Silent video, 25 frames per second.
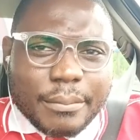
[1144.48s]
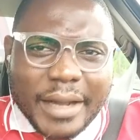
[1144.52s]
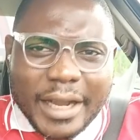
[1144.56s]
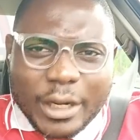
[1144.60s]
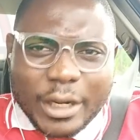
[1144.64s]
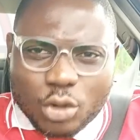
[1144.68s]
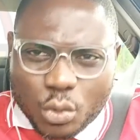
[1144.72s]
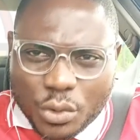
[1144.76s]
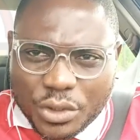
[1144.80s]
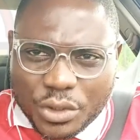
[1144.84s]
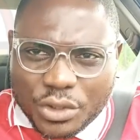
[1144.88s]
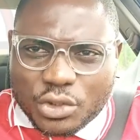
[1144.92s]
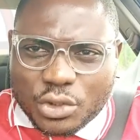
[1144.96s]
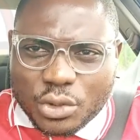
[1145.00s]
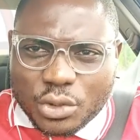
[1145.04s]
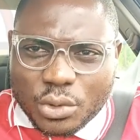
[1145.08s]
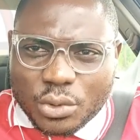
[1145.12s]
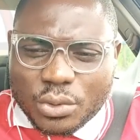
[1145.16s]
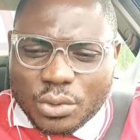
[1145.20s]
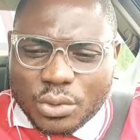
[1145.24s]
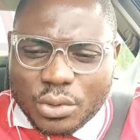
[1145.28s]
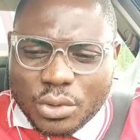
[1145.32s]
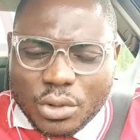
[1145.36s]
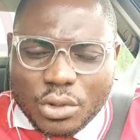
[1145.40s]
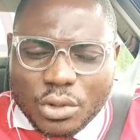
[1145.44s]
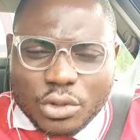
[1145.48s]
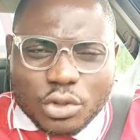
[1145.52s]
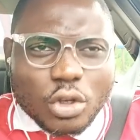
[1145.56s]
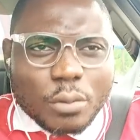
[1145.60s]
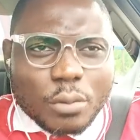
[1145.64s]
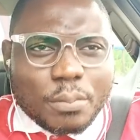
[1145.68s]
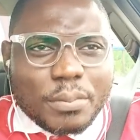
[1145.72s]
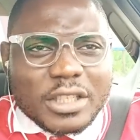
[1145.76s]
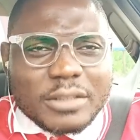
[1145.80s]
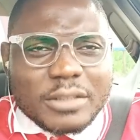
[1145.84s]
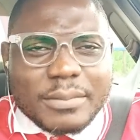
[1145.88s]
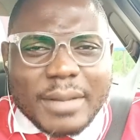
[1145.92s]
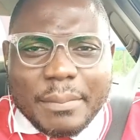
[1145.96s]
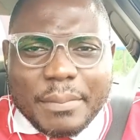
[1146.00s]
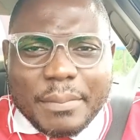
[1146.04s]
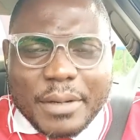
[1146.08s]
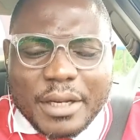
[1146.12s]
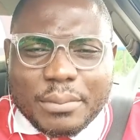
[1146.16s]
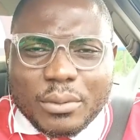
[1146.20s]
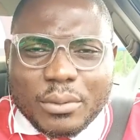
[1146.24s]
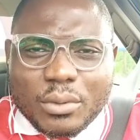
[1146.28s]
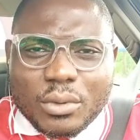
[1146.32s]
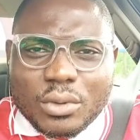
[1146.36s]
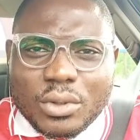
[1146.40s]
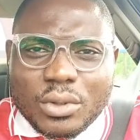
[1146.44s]
by doing so. So please, my
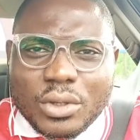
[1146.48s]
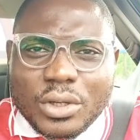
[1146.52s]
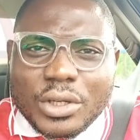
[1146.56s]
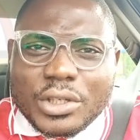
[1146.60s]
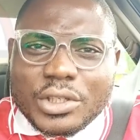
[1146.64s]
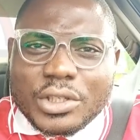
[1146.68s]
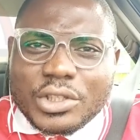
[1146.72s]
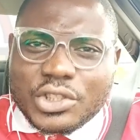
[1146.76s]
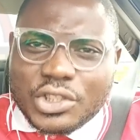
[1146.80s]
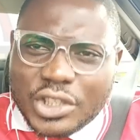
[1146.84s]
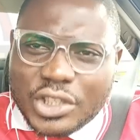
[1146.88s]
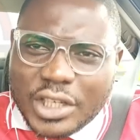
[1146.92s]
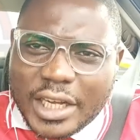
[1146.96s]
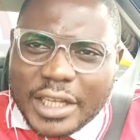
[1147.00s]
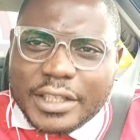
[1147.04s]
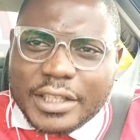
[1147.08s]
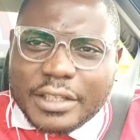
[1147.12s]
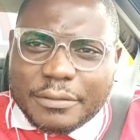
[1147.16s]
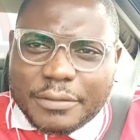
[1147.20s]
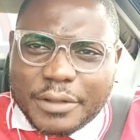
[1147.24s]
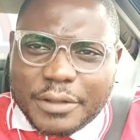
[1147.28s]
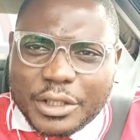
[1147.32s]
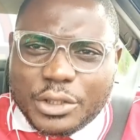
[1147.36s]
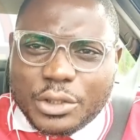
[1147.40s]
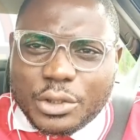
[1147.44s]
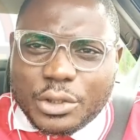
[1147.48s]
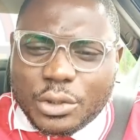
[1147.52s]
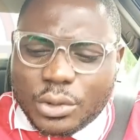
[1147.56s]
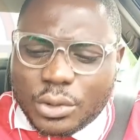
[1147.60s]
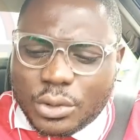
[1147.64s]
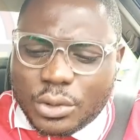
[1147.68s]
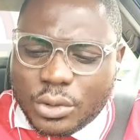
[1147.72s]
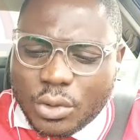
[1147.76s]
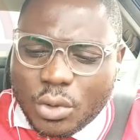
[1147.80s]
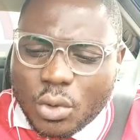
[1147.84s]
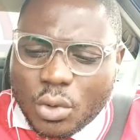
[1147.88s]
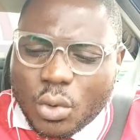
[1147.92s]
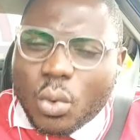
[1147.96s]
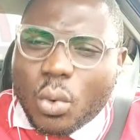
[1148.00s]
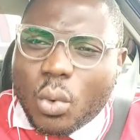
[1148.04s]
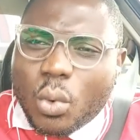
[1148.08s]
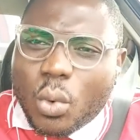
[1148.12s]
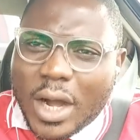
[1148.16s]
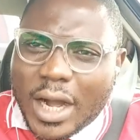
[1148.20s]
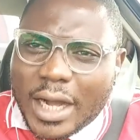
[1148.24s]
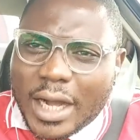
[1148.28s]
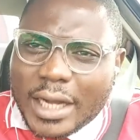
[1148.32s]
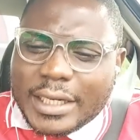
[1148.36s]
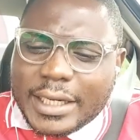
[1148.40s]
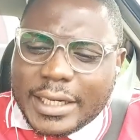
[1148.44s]
people, share the video
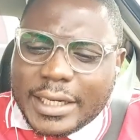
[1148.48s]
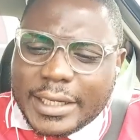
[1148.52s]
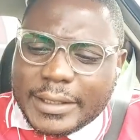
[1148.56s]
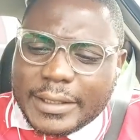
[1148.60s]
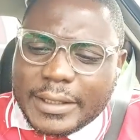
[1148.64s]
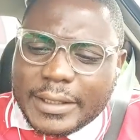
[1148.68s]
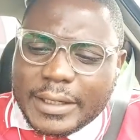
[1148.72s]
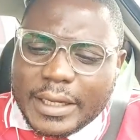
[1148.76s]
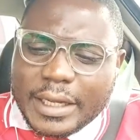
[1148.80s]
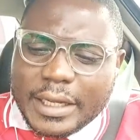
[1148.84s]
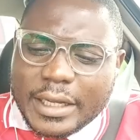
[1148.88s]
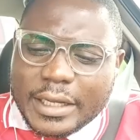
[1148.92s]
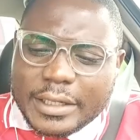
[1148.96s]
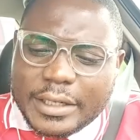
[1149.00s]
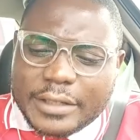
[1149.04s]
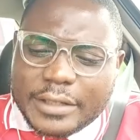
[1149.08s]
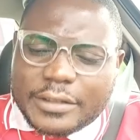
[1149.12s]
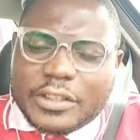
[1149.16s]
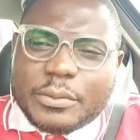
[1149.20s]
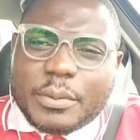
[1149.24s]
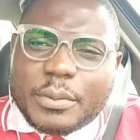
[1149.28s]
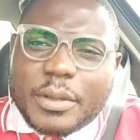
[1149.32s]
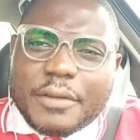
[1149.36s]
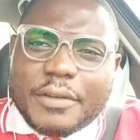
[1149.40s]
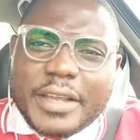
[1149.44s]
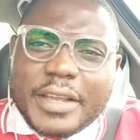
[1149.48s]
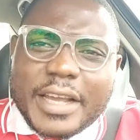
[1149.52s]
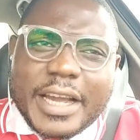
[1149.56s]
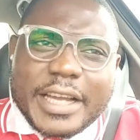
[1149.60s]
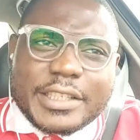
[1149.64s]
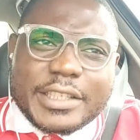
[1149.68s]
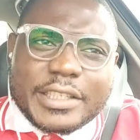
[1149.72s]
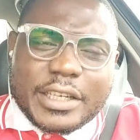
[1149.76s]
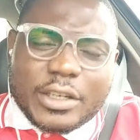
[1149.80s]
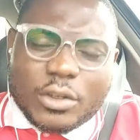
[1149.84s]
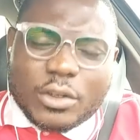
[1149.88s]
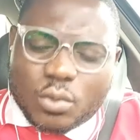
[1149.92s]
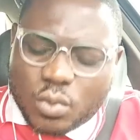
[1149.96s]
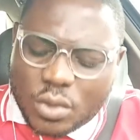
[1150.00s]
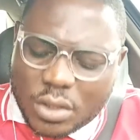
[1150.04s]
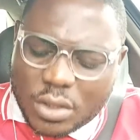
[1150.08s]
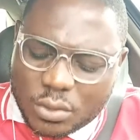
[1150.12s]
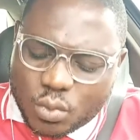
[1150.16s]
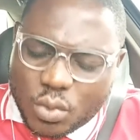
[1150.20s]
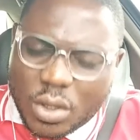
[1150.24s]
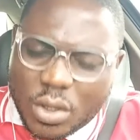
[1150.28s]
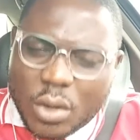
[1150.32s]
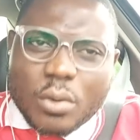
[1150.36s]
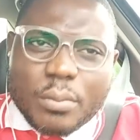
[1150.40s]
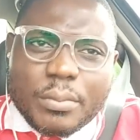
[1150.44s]
widely. This is BVI Channel
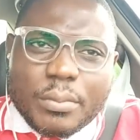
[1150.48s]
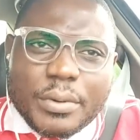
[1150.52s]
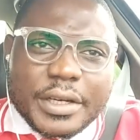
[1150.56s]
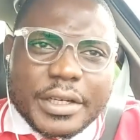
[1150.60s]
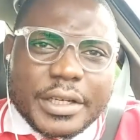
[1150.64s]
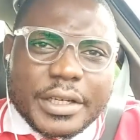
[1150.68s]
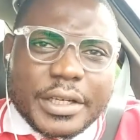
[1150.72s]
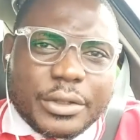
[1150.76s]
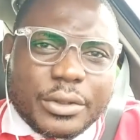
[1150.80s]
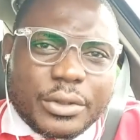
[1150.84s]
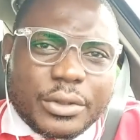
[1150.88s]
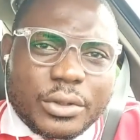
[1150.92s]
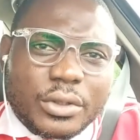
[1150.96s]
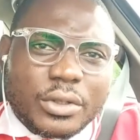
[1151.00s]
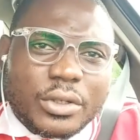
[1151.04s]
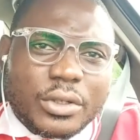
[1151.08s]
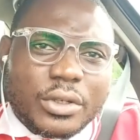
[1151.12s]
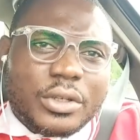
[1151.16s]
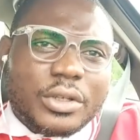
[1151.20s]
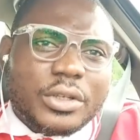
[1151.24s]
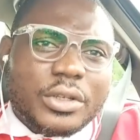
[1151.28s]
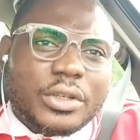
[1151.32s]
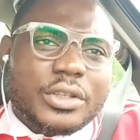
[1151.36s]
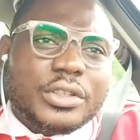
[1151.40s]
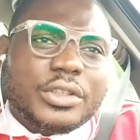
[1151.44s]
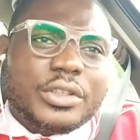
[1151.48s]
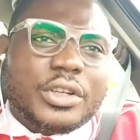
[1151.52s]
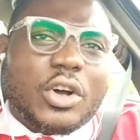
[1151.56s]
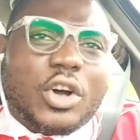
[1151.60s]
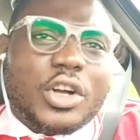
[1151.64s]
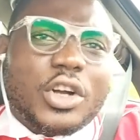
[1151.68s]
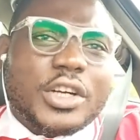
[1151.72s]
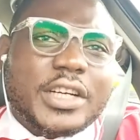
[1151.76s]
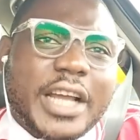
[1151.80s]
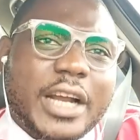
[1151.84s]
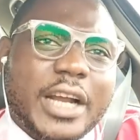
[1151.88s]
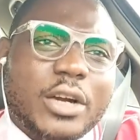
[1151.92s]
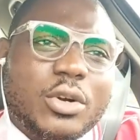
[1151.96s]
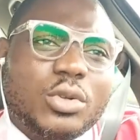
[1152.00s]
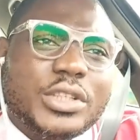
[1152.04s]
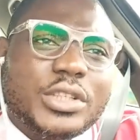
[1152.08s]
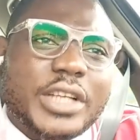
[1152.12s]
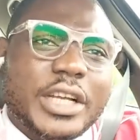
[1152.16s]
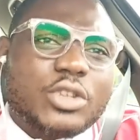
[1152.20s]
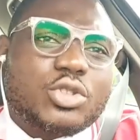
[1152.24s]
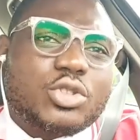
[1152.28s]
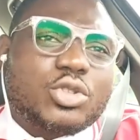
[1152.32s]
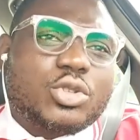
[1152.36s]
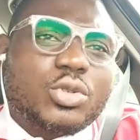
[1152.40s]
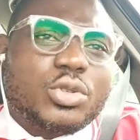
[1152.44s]
1, where we bring you
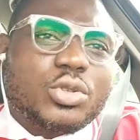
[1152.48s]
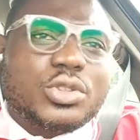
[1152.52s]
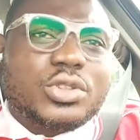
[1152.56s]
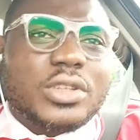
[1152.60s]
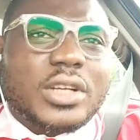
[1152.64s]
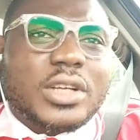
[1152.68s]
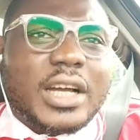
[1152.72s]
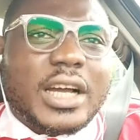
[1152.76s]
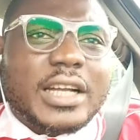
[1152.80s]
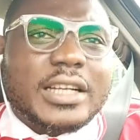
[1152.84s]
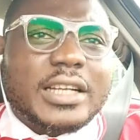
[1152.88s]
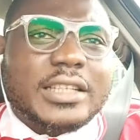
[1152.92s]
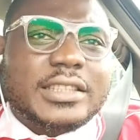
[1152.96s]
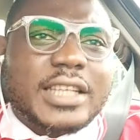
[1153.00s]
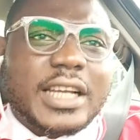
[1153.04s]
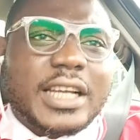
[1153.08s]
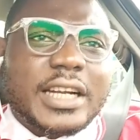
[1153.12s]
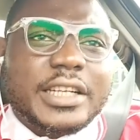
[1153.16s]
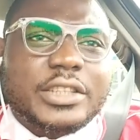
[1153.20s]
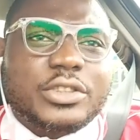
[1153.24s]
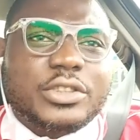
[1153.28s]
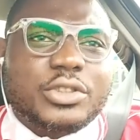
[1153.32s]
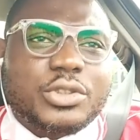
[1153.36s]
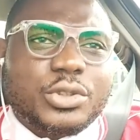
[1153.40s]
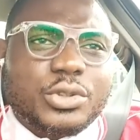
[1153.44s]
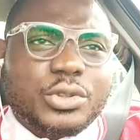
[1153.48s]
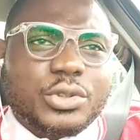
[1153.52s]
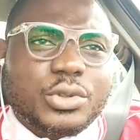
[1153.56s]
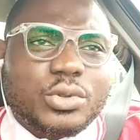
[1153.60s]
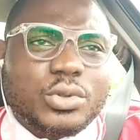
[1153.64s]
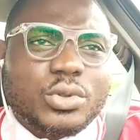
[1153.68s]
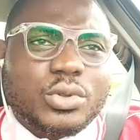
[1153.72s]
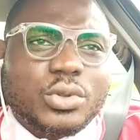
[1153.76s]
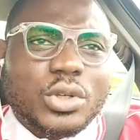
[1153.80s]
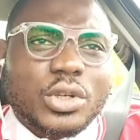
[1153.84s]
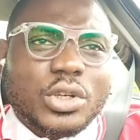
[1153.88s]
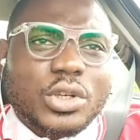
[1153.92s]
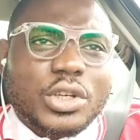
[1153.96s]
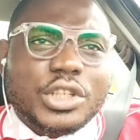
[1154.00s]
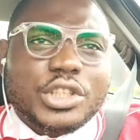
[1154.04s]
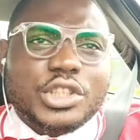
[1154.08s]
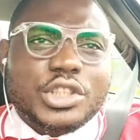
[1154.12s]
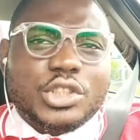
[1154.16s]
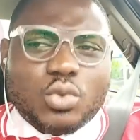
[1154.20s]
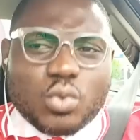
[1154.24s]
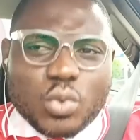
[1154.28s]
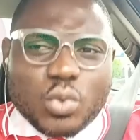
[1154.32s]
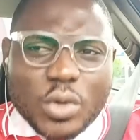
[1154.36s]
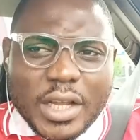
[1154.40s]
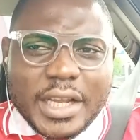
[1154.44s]
undiluted truth and tell it to you
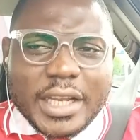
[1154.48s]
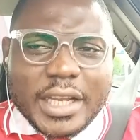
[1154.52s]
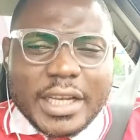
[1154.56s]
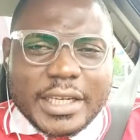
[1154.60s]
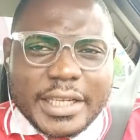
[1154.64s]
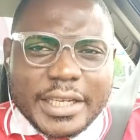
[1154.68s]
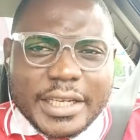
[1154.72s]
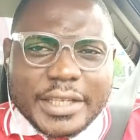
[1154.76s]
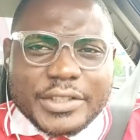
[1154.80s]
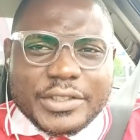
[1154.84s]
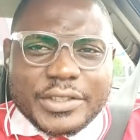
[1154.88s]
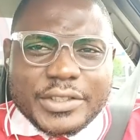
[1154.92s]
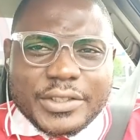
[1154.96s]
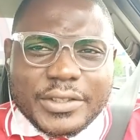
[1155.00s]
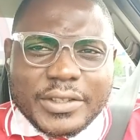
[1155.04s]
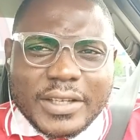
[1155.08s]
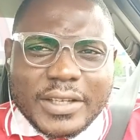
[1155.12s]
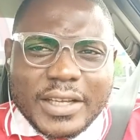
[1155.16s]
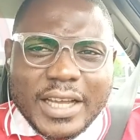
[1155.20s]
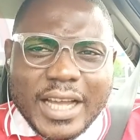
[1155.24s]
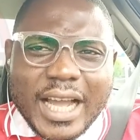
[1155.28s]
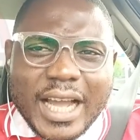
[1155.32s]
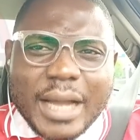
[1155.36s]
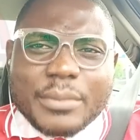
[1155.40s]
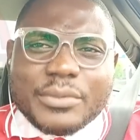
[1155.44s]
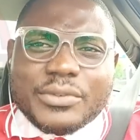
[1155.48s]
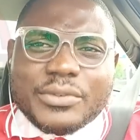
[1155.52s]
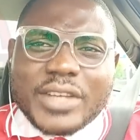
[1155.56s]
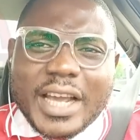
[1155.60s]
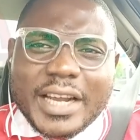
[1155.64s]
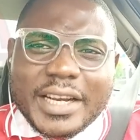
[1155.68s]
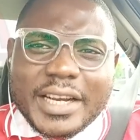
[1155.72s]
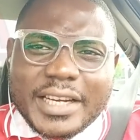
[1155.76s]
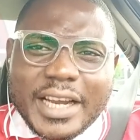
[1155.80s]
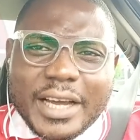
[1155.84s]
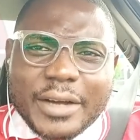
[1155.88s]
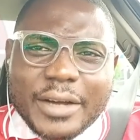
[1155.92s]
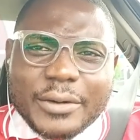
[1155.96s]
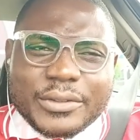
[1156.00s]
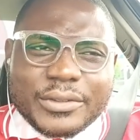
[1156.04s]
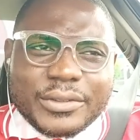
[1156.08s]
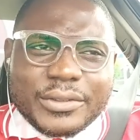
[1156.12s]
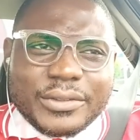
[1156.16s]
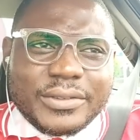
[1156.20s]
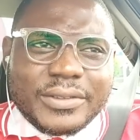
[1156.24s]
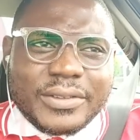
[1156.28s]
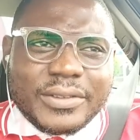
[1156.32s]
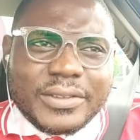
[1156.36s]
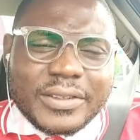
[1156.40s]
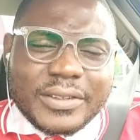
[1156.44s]
the way it is. I'm signing
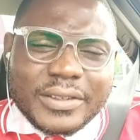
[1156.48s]
out.